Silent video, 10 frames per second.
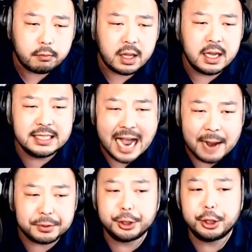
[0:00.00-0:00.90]

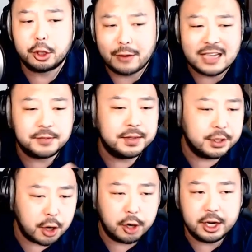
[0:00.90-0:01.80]
Adapter, craftsman,
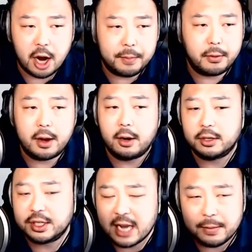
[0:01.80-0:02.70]
guardian, operator, under
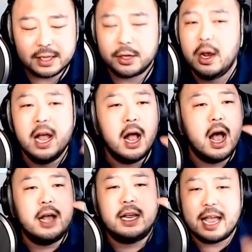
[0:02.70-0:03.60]
stabilize. So
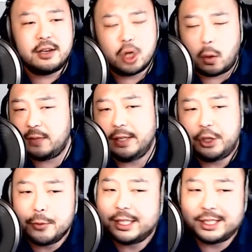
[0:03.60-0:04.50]
again, don't want to spend
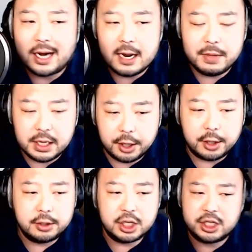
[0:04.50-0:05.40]
too much time
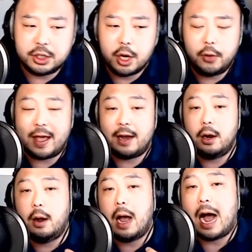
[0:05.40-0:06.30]
here. Just know
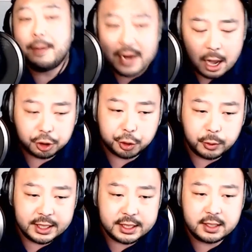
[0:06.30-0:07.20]
that I'm an
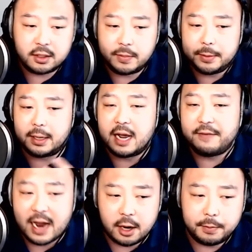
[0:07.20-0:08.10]
altruist. The people that I've
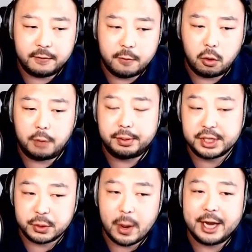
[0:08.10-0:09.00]
hired before are
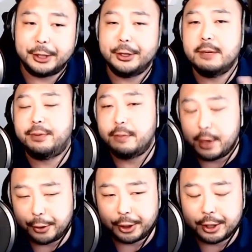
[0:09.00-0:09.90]
persuader and
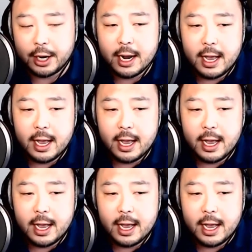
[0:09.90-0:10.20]
promoter.